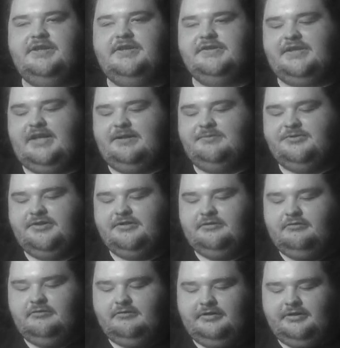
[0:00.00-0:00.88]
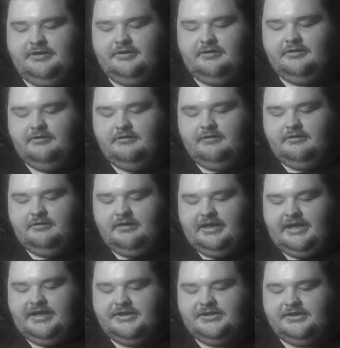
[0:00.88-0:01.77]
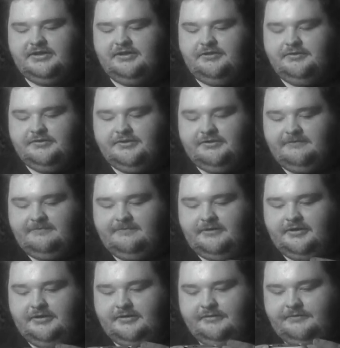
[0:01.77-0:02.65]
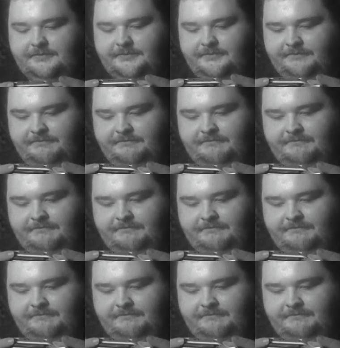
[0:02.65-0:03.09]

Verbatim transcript: is absolutely ass loads of fun out.